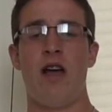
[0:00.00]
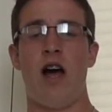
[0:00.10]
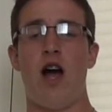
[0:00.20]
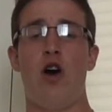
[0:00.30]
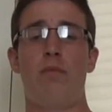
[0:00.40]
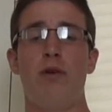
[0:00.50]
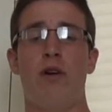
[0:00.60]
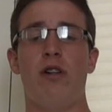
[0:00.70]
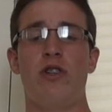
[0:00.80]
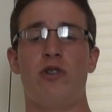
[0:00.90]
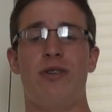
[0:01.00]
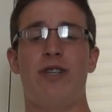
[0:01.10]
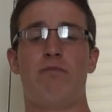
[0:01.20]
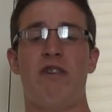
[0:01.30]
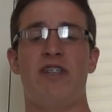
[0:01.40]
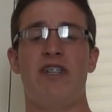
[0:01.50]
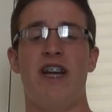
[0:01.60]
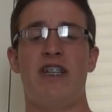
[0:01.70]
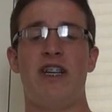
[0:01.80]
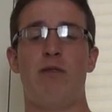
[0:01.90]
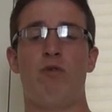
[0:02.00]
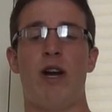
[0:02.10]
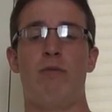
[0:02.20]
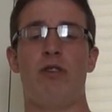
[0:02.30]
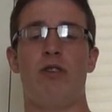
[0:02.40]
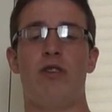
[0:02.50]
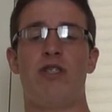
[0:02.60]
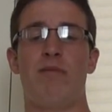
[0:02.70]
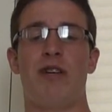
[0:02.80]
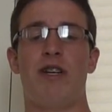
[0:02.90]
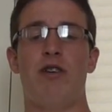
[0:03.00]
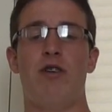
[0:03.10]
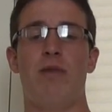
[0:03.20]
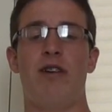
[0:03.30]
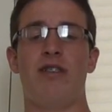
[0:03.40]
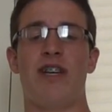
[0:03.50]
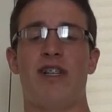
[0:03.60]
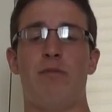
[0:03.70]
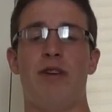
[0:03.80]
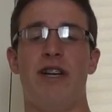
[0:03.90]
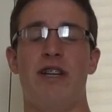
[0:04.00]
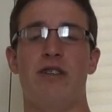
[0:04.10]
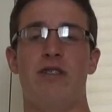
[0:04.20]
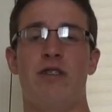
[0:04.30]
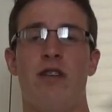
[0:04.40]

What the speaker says: I hope you all enjoyed this presentation and were able to learn something new about encyclopedias.